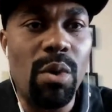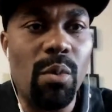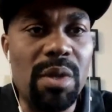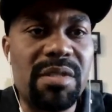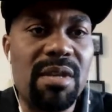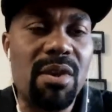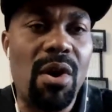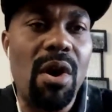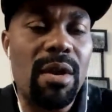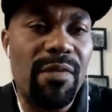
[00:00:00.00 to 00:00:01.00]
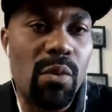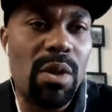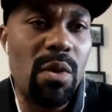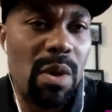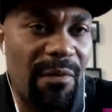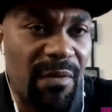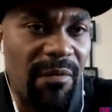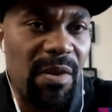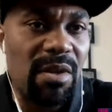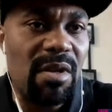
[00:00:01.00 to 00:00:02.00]
what's in your heart, if you really want to
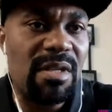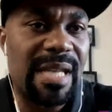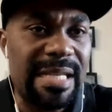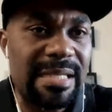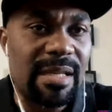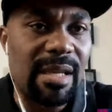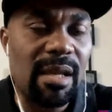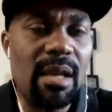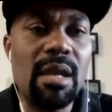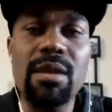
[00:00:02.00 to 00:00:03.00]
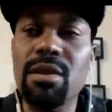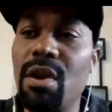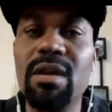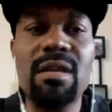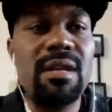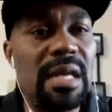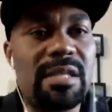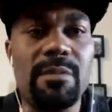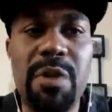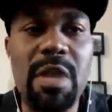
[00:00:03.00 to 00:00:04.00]
fulfill your destiny, you're going to
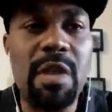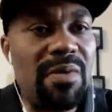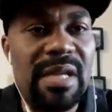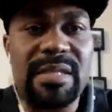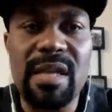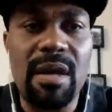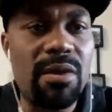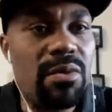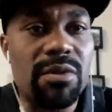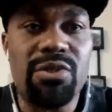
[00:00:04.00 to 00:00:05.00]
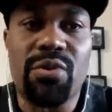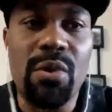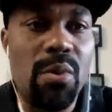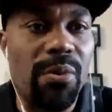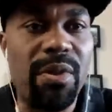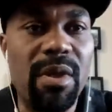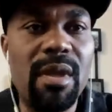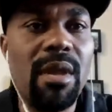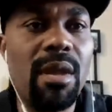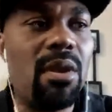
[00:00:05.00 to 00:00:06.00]
need some people that tell you the truth.
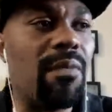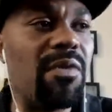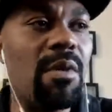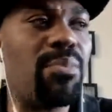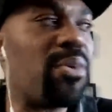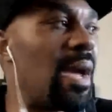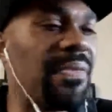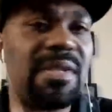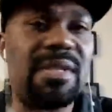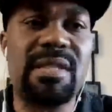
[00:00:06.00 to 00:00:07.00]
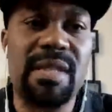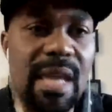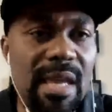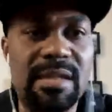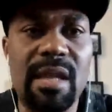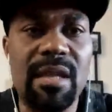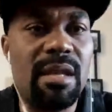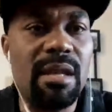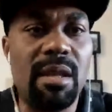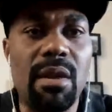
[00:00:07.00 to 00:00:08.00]
If your breath stinks, they
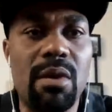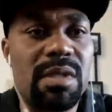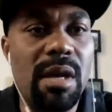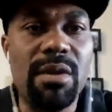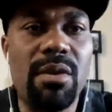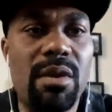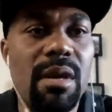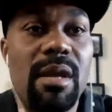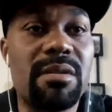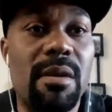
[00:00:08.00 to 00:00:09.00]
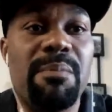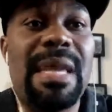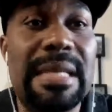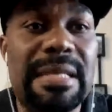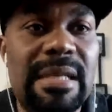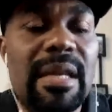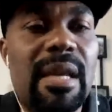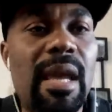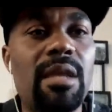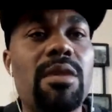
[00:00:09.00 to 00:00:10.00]
need to, tell you here's a mint,
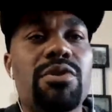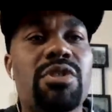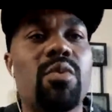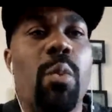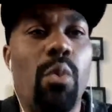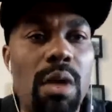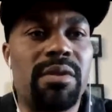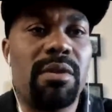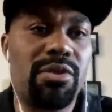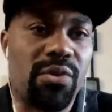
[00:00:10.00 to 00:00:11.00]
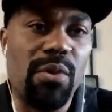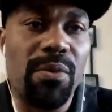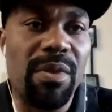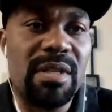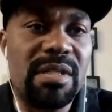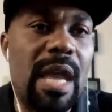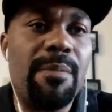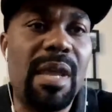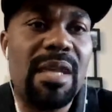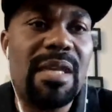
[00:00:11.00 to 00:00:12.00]
and you should want the truth and
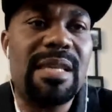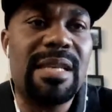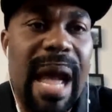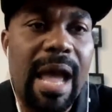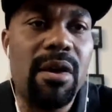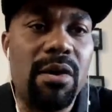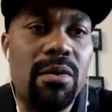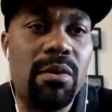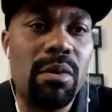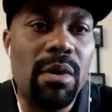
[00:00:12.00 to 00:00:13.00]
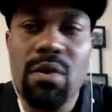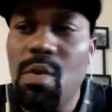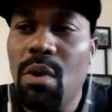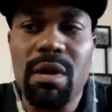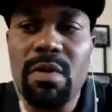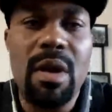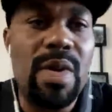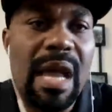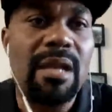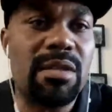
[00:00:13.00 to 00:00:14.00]
stop being in denial and you walking
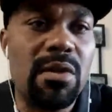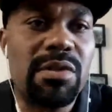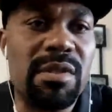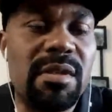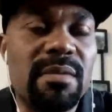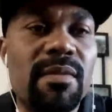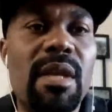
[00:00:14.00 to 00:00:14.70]
around with halitosis.